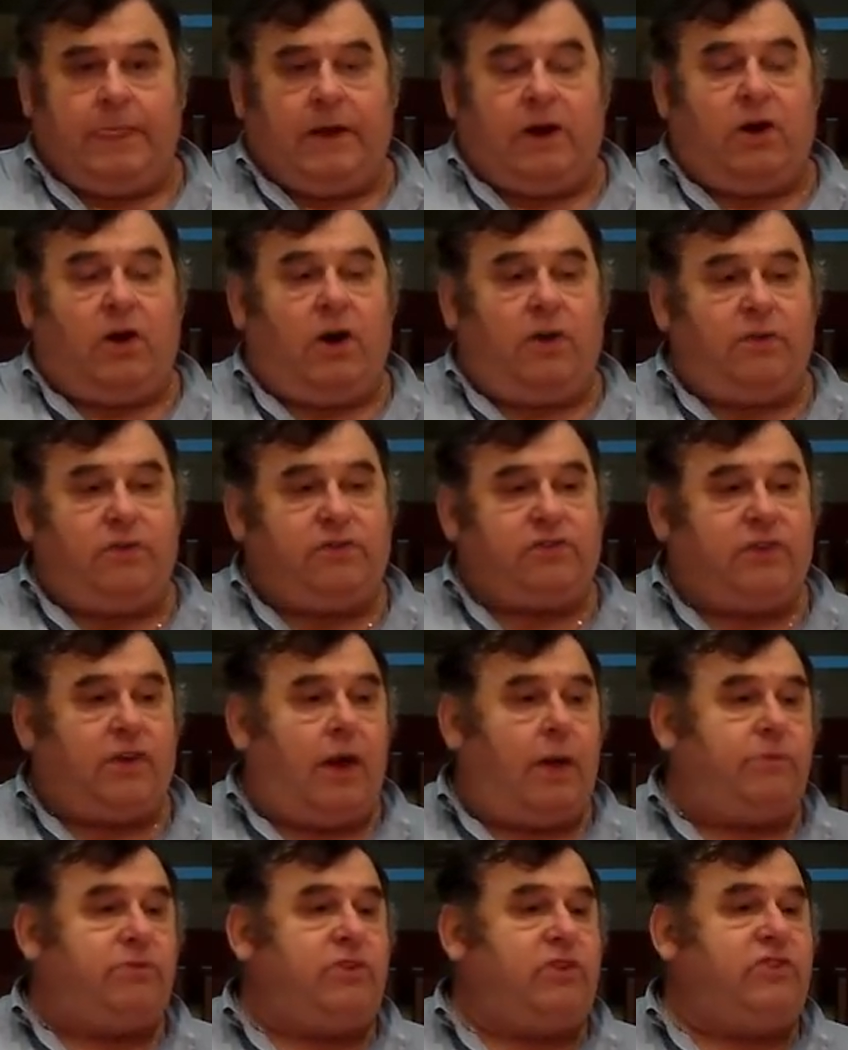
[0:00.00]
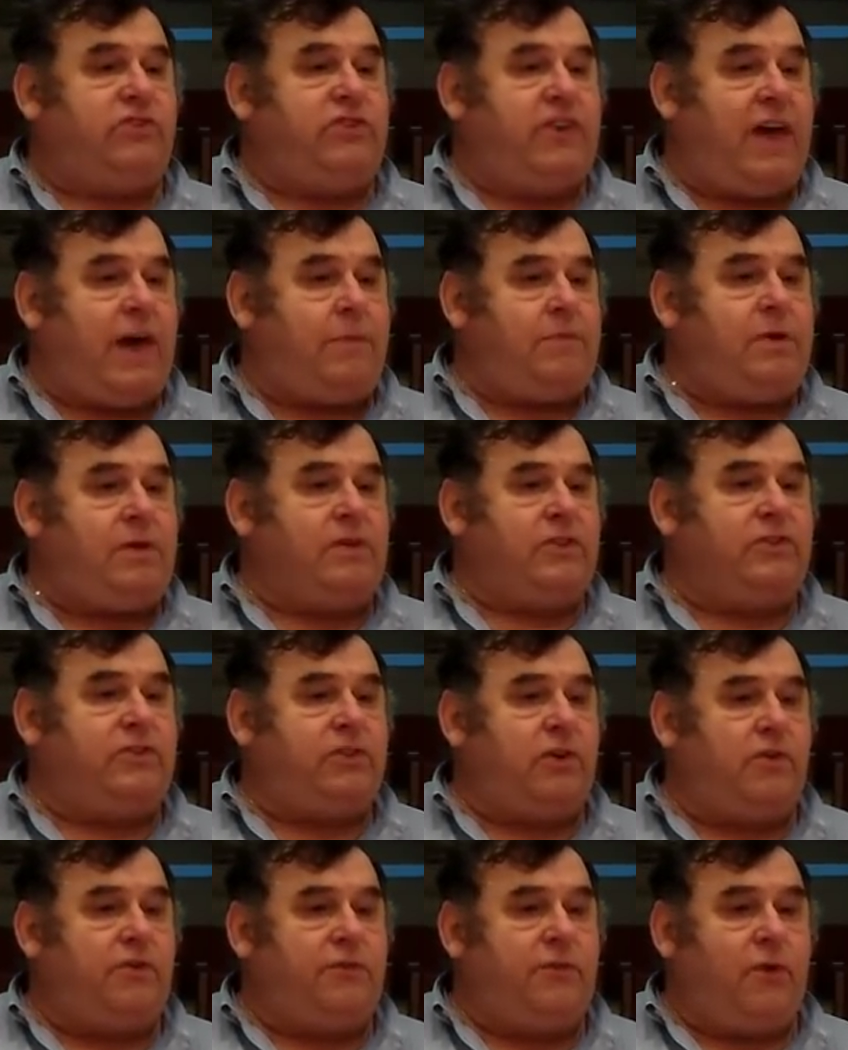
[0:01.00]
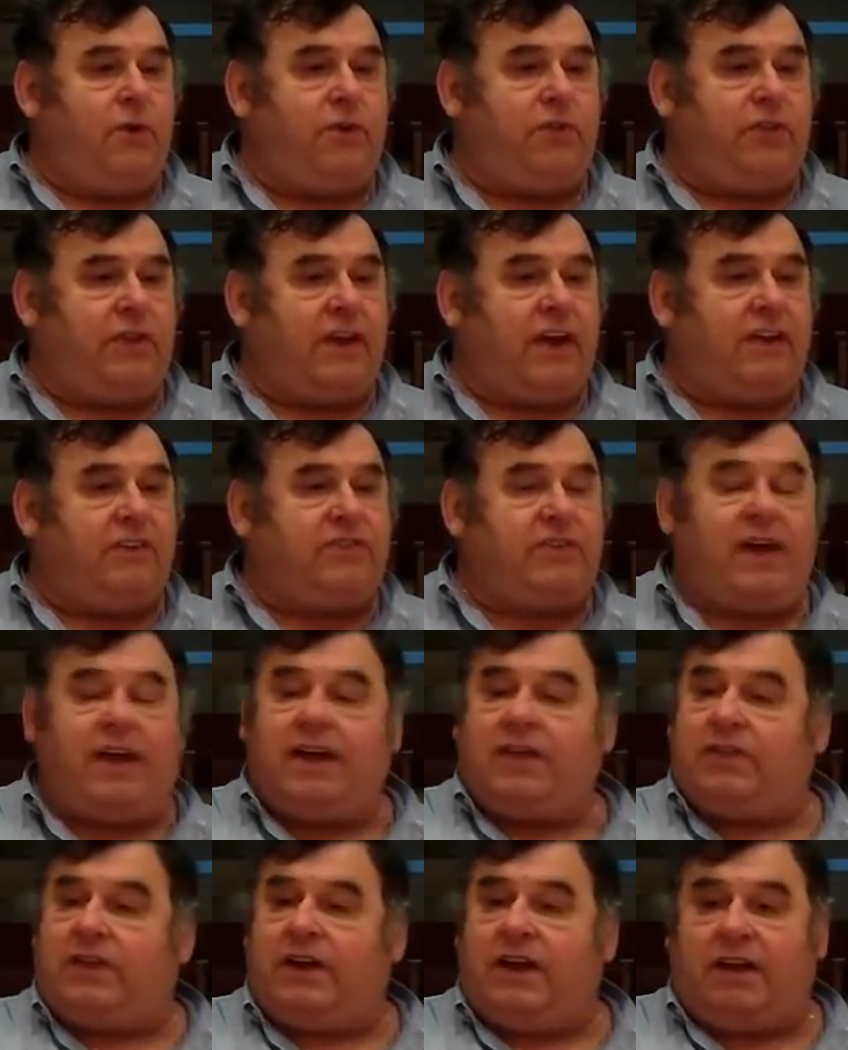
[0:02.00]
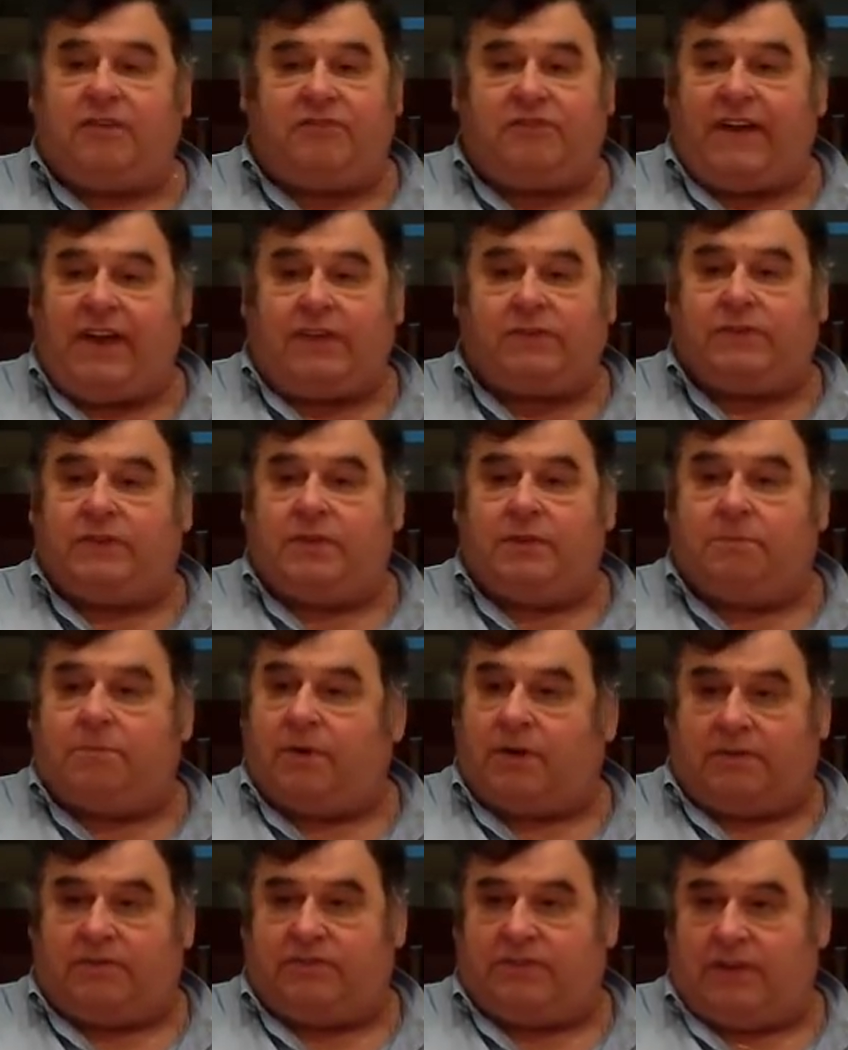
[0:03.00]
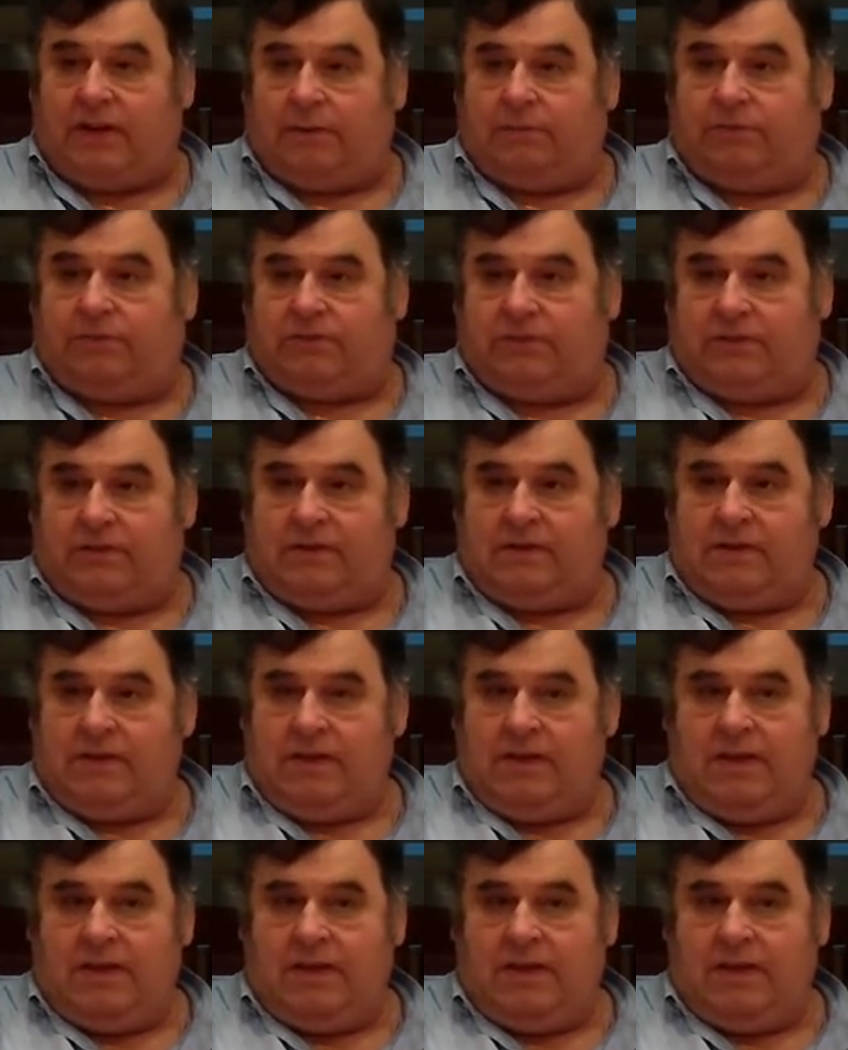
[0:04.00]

There are other Psalms in Samuel and so forth and Isaiah. They're not found in the book of Psalms.